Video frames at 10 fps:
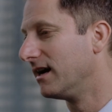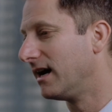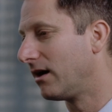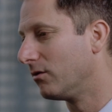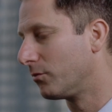
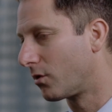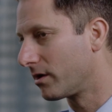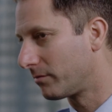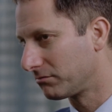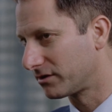how
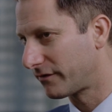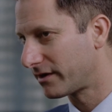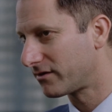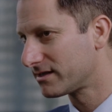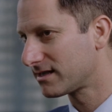important the public
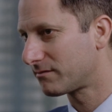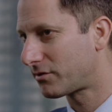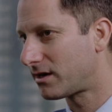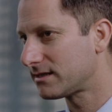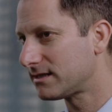defender is in the
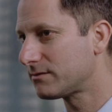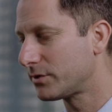process.